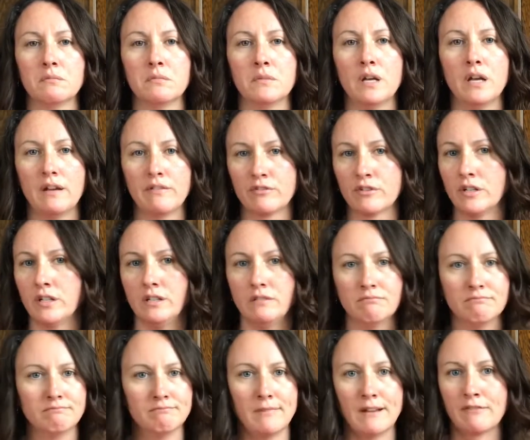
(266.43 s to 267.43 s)
every
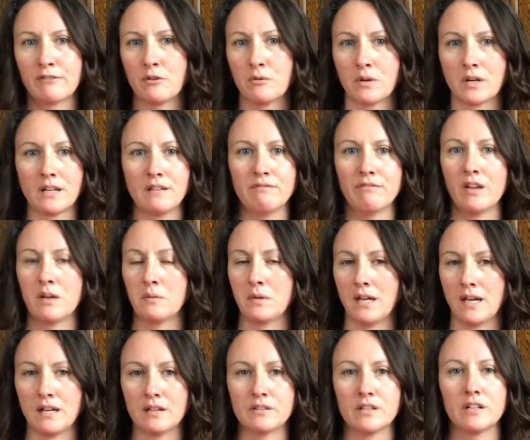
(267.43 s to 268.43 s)
working family
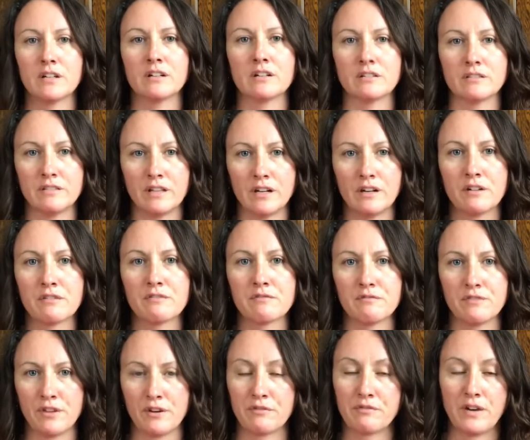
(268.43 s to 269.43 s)
out there,
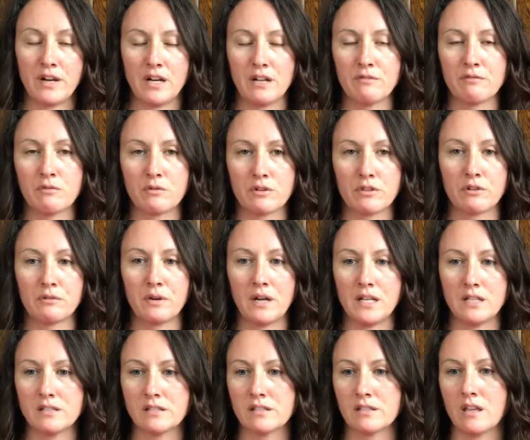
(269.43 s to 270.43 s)
they're fighting for their rights.